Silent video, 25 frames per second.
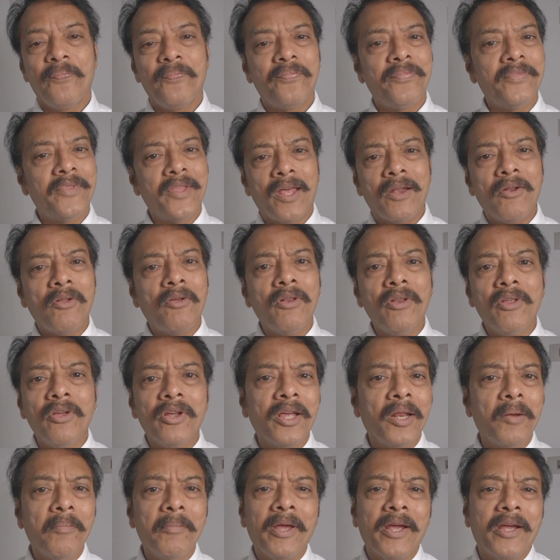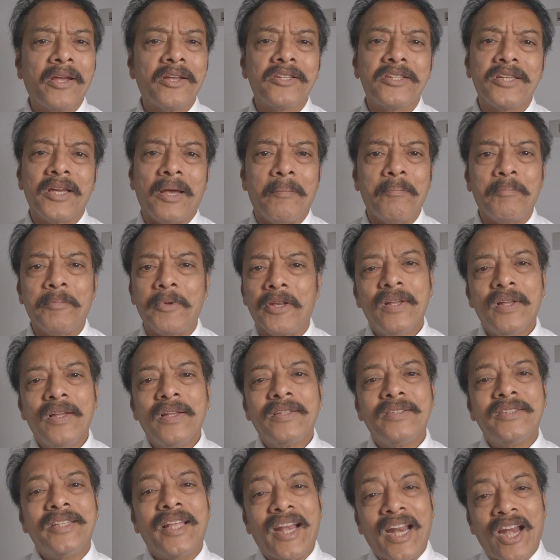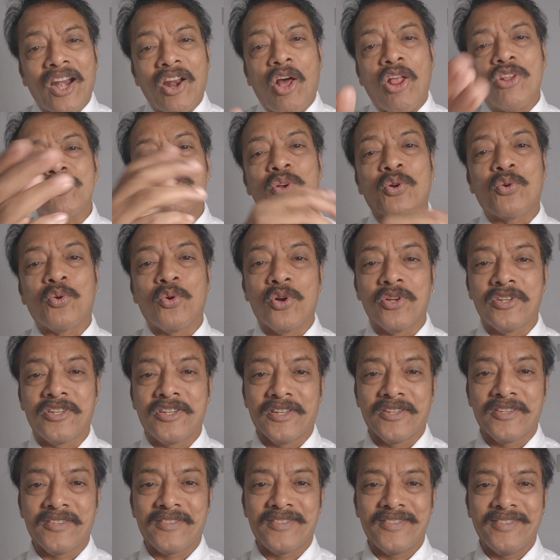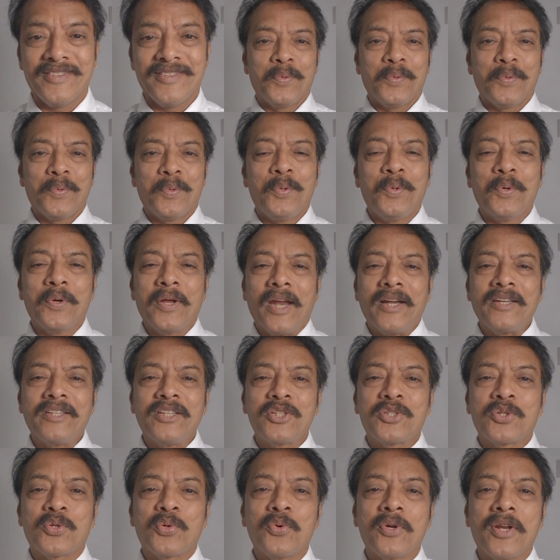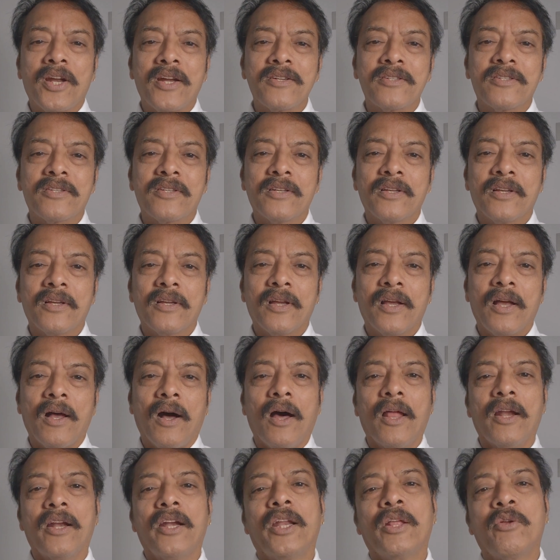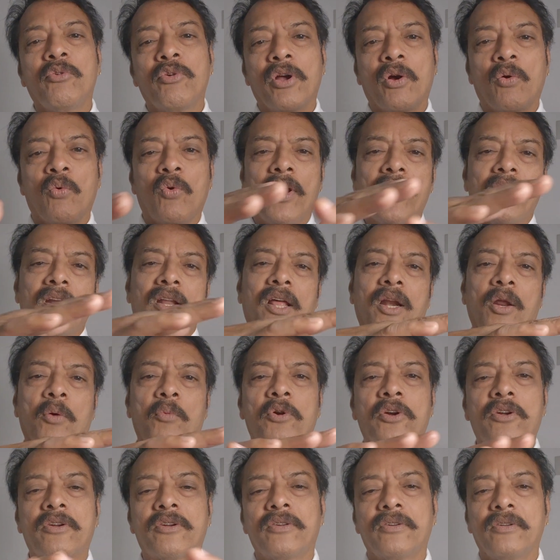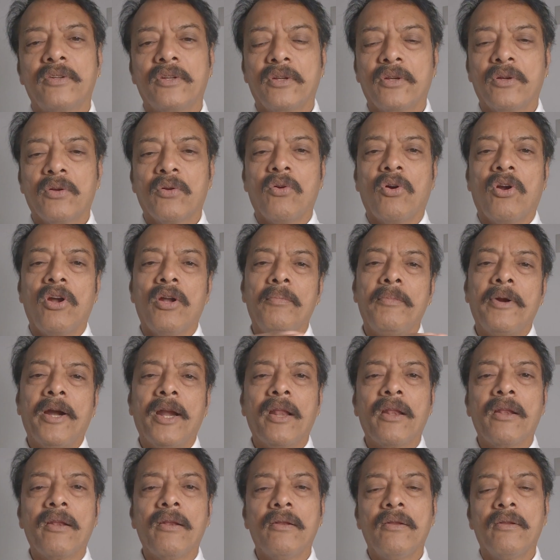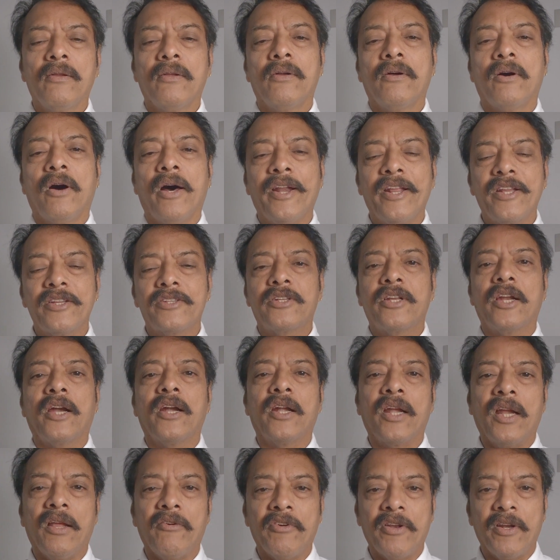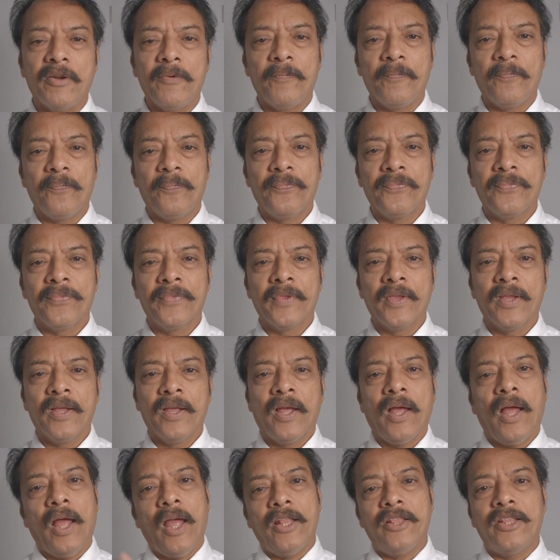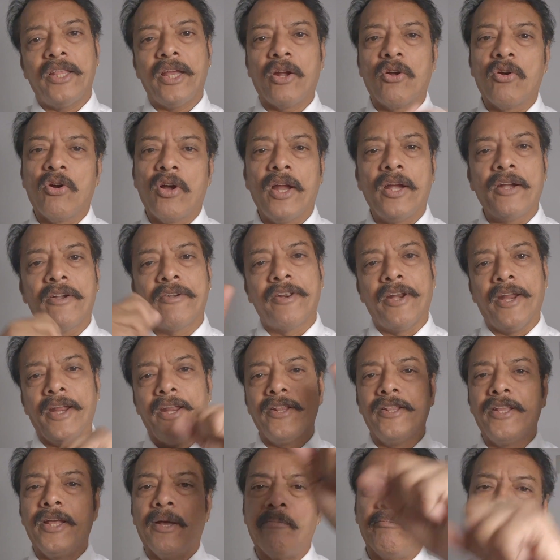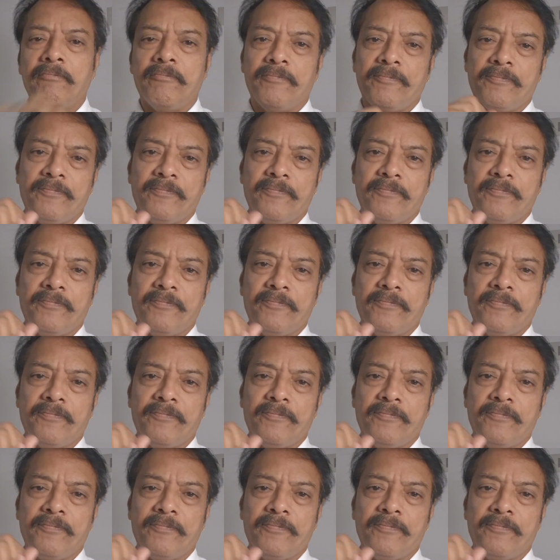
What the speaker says: Then only you can make a champion. There are also coaches who get the students already who have won or about gold medal or a state level, and they go and train them.